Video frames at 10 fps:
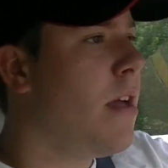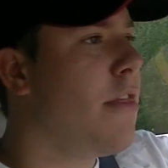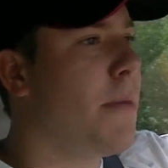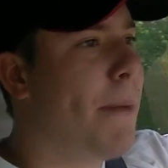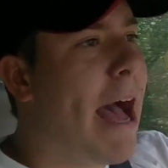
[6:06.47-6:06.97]

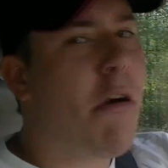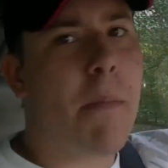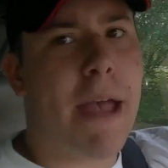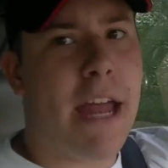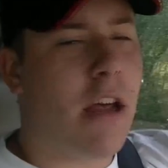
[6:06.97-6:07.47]
The power
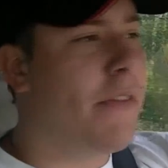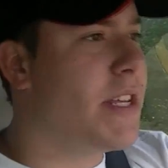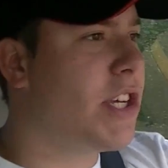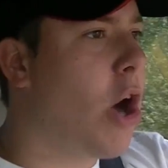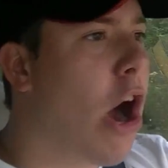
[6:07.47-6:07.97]
band on
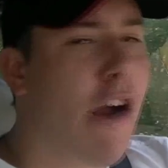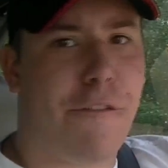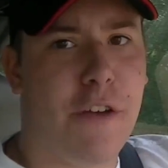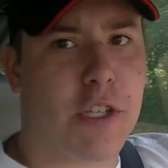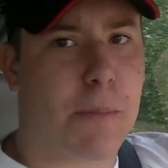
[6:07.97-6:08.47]
this car
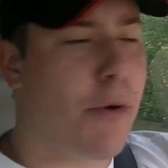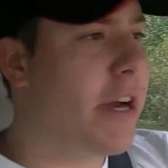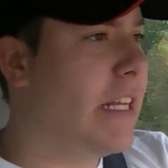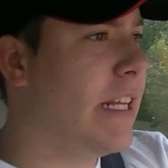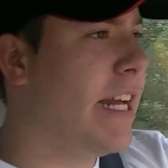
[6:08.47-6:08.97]
feels
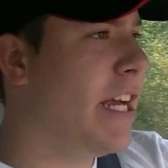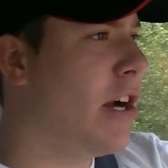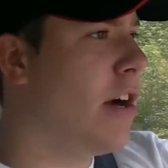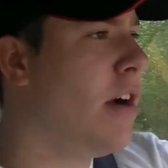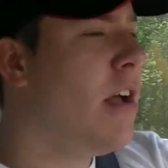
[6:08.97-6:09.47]
pretty
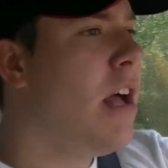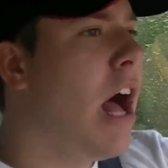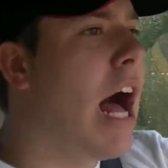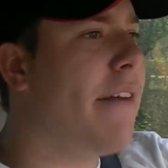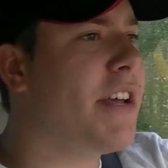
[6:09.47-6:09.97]
linear.
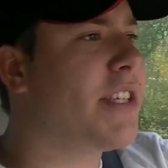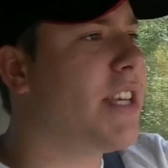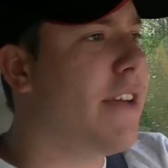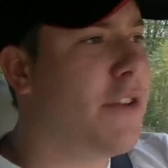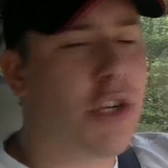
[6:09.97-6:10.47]

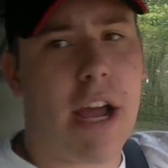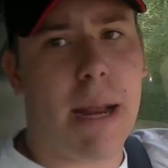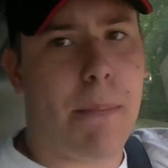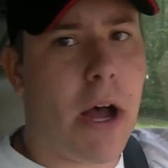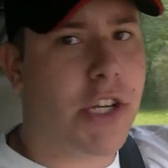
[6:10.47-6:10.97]
Obviously, if you try
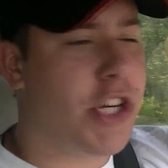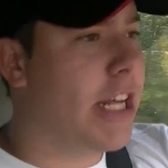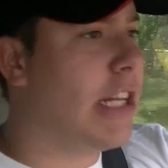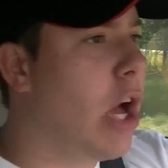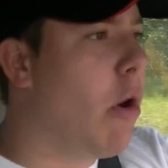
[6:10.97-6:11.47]
to punch it
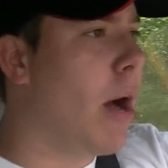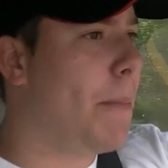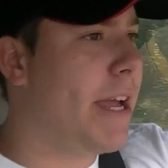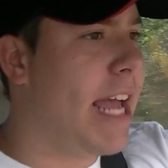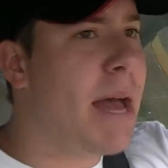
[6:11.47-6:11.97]
at low
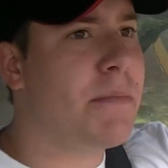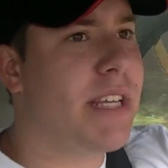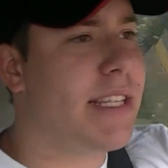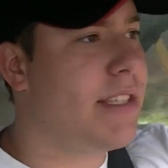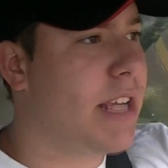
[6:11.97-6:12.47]
RPMs,
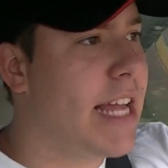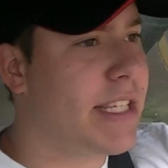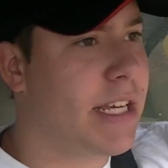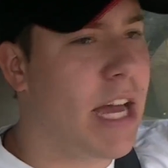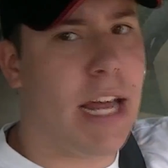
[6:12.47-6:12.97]

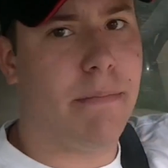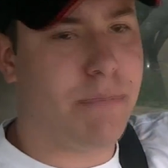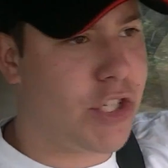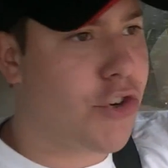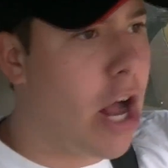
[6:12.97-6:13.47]
it's gonna
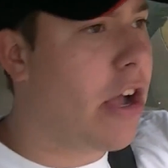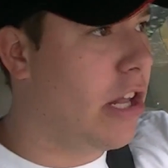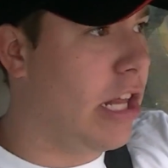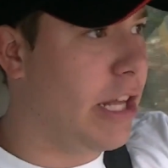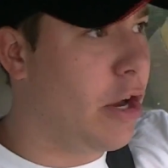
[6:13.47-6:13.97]

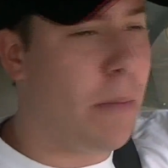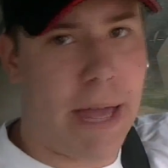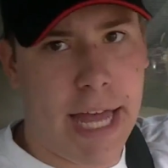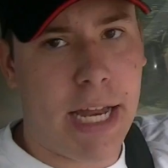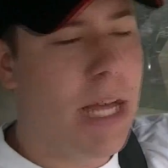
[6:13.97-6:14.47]
struggle a little
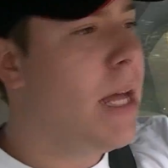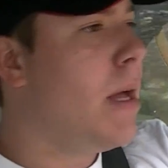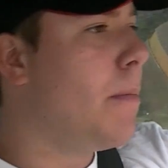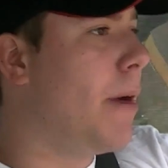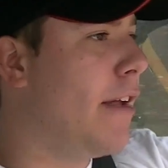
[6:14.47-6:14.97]
bit.
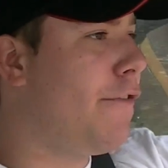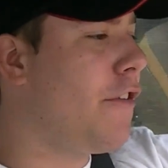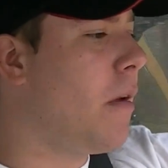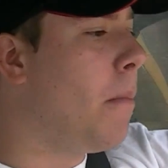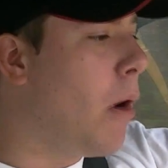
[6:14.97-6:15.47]
But
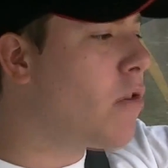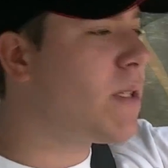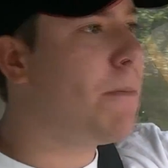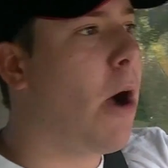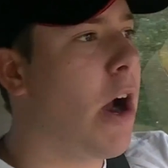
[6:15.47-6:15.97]
for the
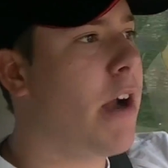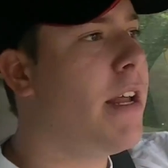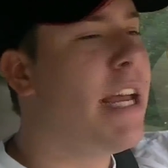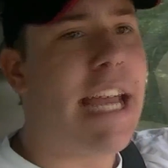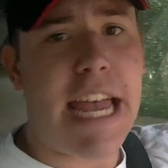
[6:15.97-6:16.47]
most part,
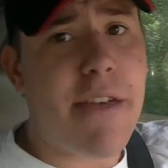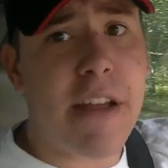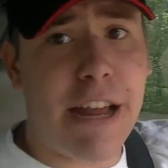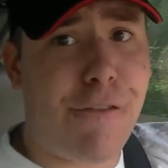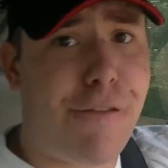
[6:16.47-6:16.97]

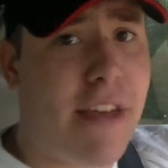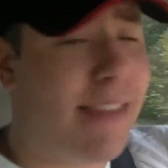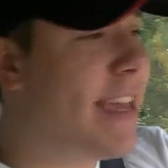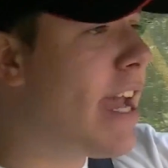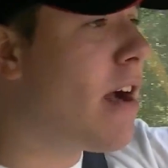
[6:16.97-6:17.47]
even in
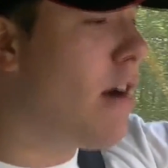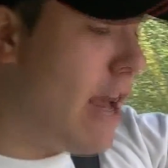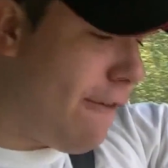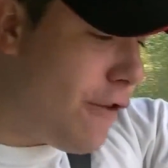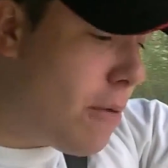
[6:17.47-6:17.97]
5th gear,
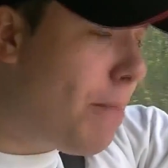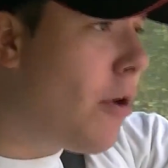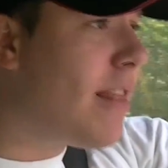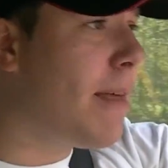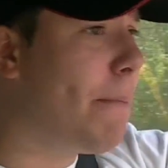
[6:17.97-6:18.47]
if you
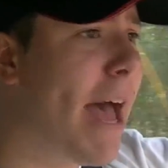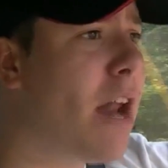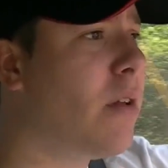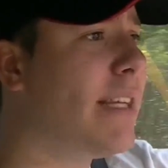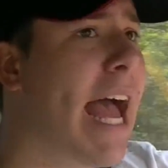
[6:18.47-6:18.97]
put the
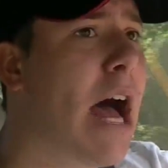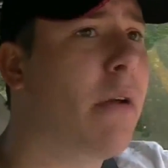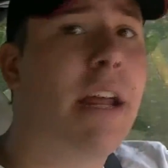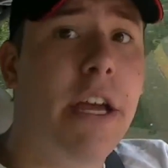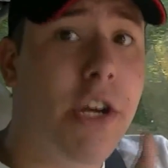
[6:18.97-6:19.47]
pedal
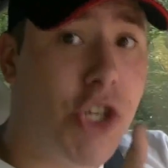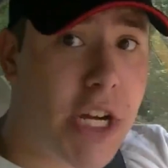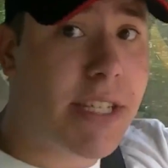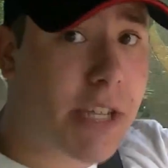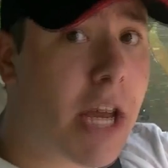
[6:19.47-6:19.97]
down,
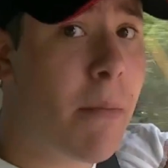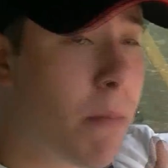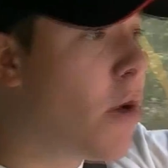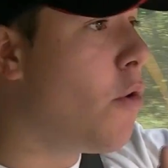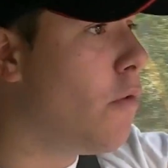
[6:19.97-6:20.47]
she's gonna
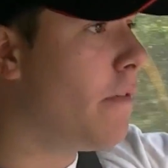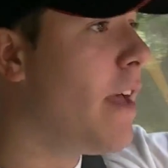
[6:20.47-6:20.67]
move.